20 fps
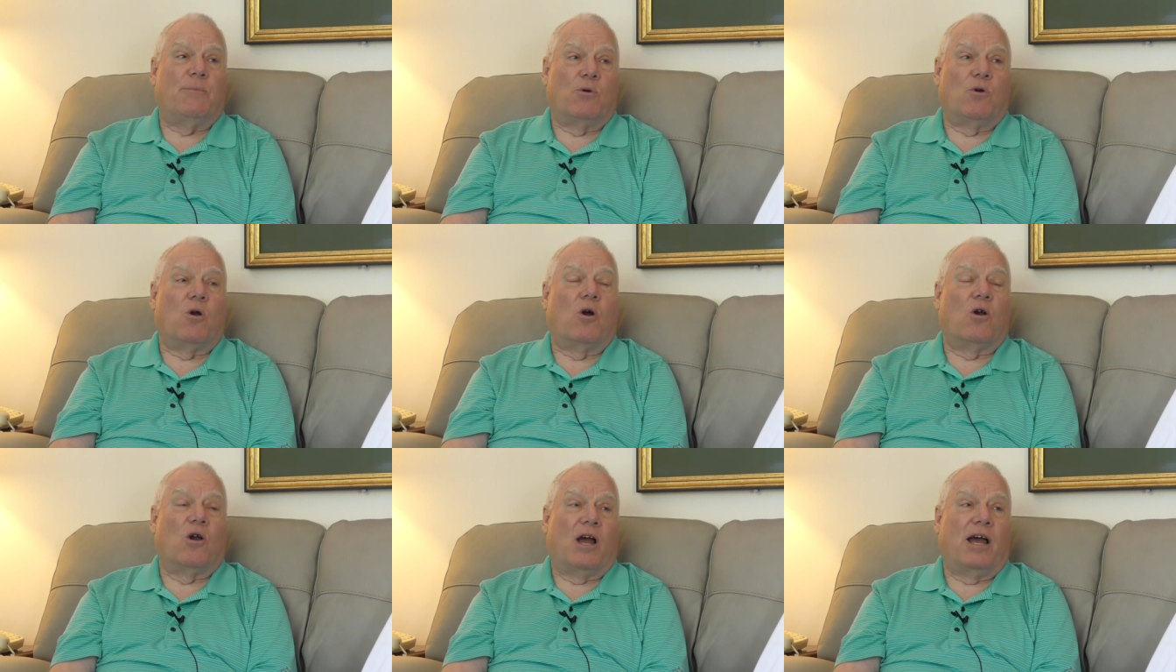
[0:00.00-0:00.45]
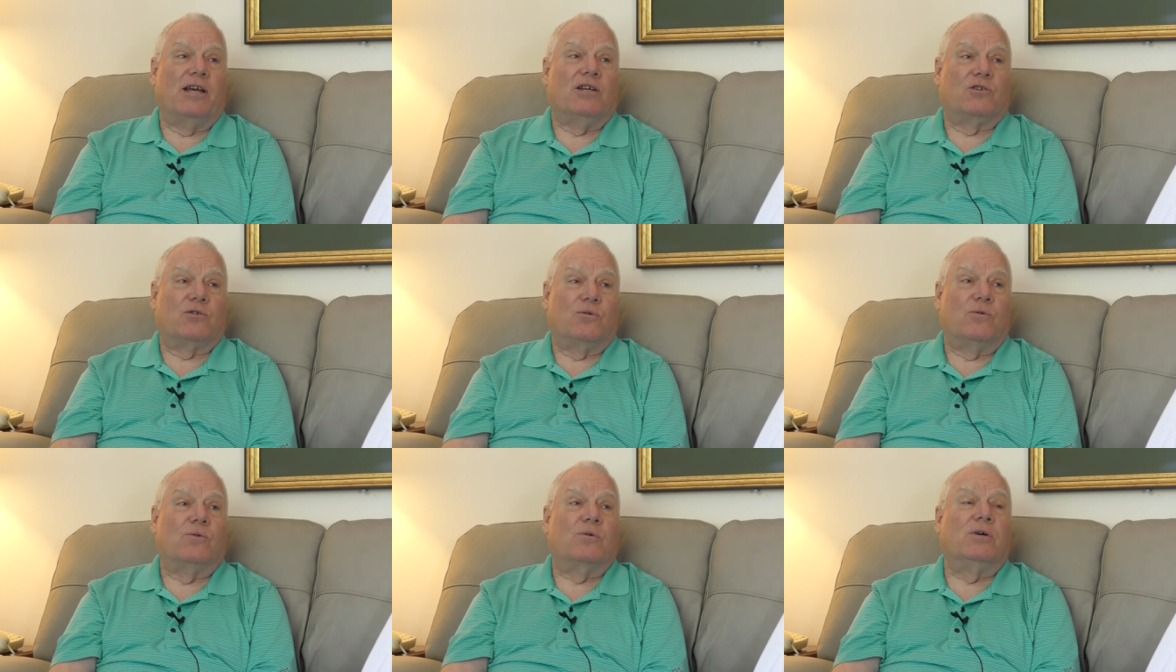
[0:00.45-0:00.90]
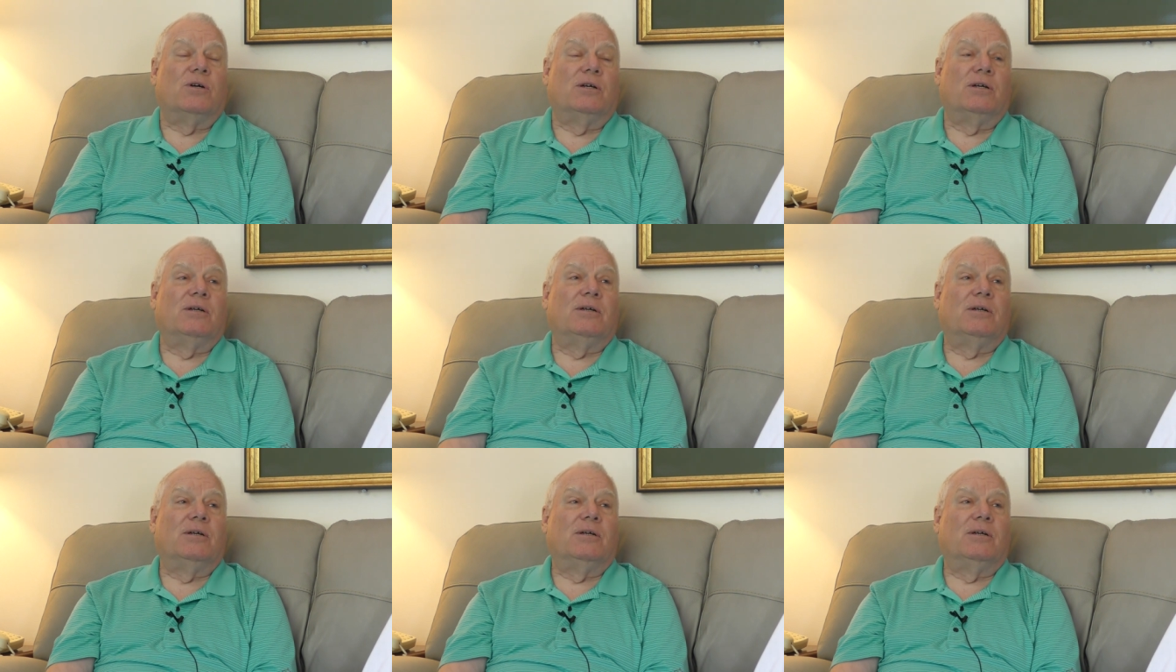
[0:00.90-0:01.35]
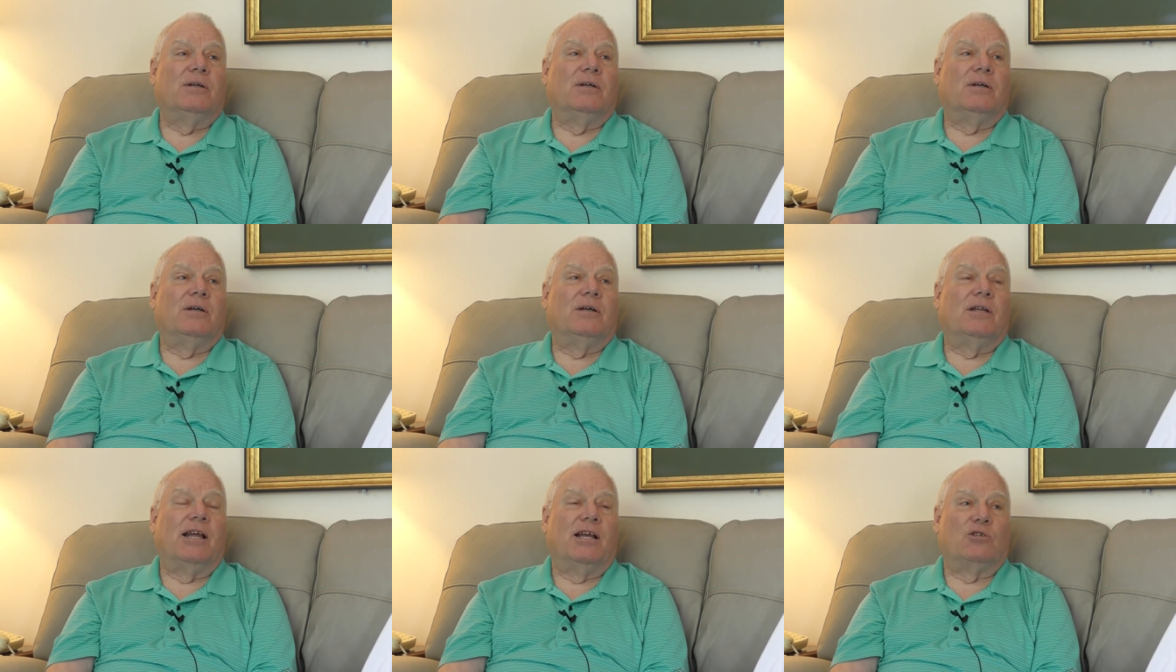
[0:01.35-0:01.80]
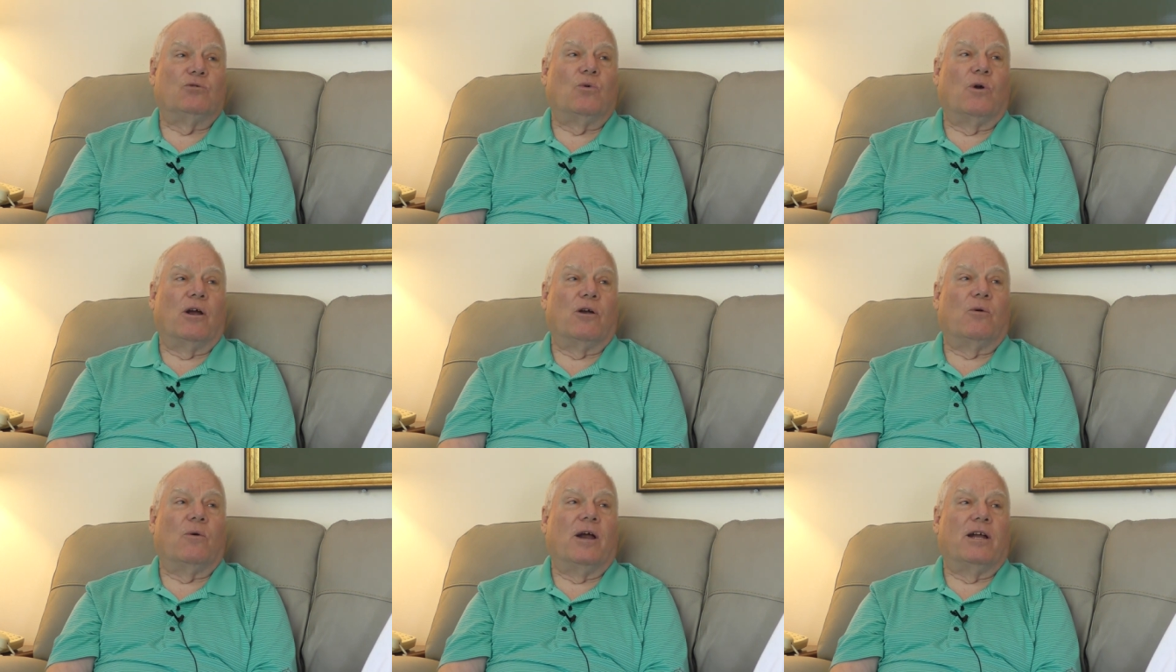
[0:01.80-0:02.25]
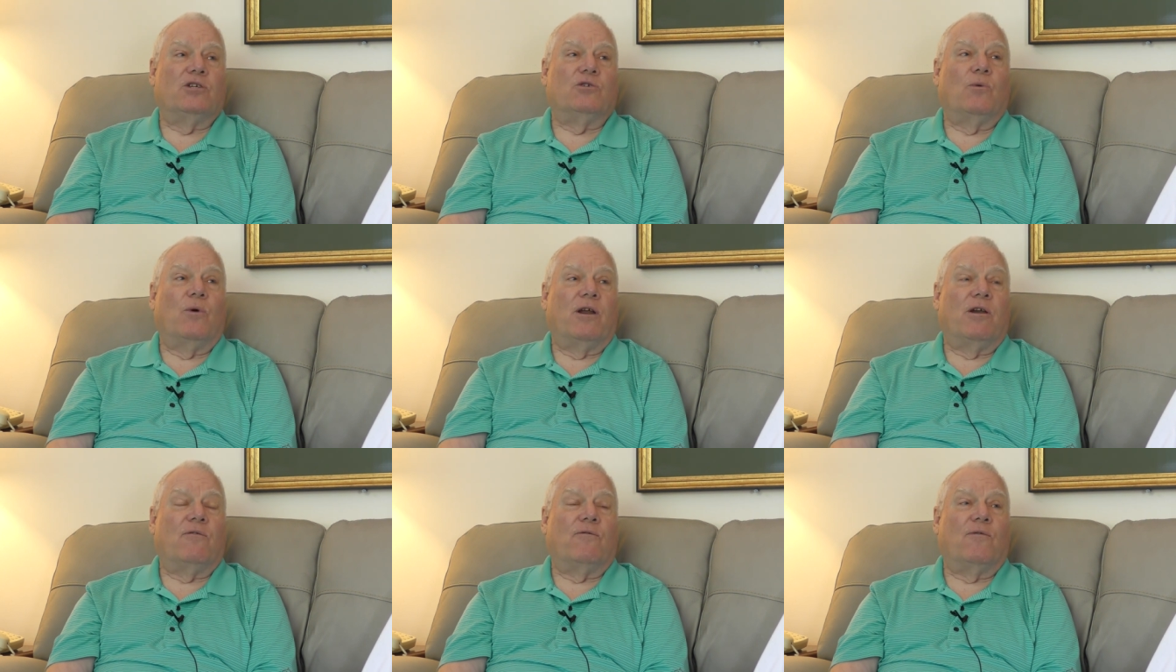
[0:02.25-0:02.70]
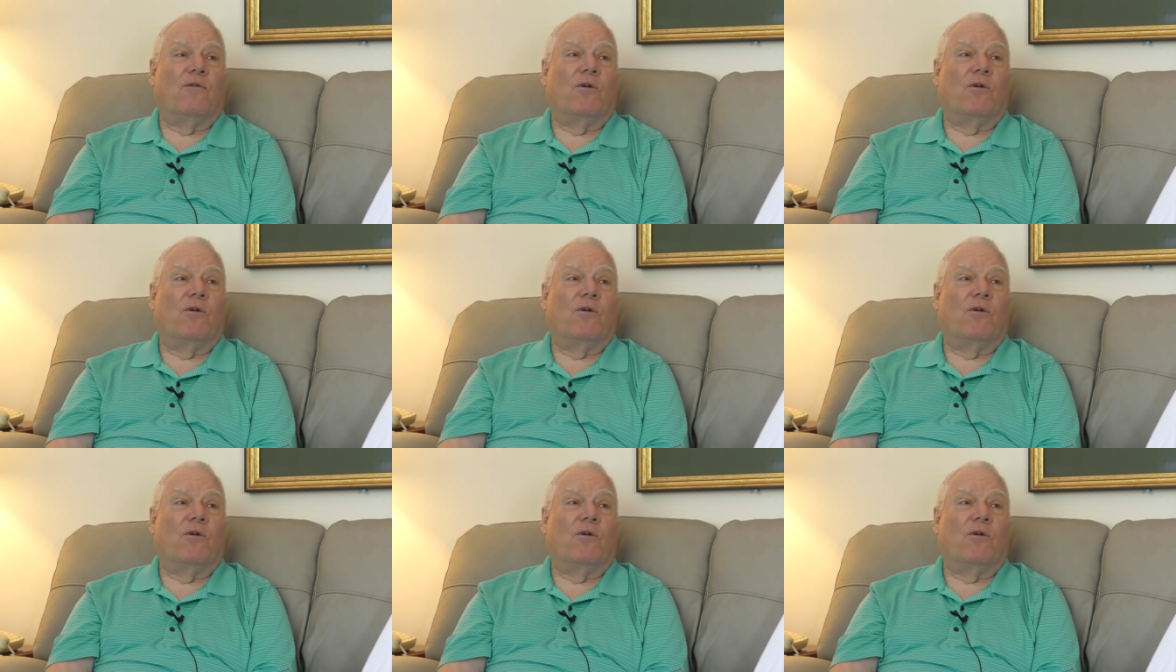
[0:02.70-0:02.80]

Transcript: Bernard High School. And that's where I graduated